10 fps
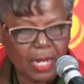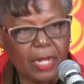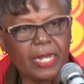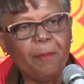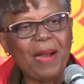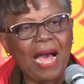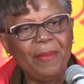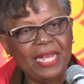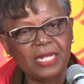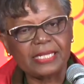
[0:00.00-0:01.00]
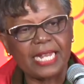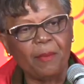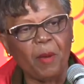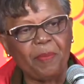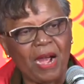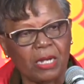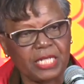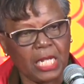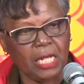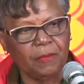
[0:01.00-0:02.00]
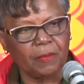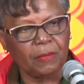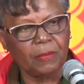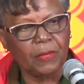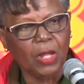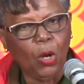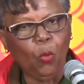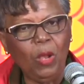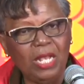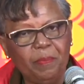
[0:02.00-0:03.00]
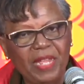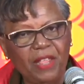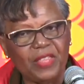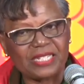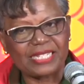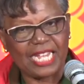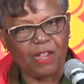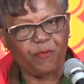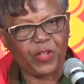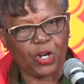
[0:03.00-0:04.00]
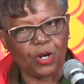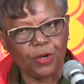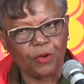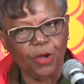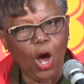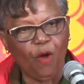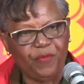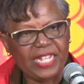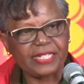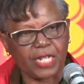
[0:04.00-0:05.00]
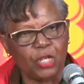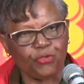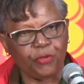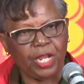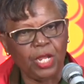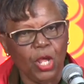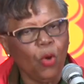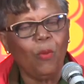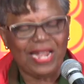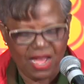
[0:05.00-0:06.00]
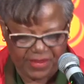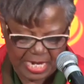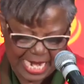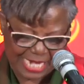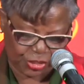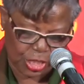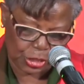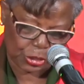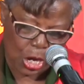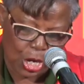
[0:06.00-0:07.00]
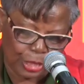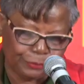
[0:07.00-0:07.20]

the Barbados Labour Party will be the savior of this country whenever an election is called.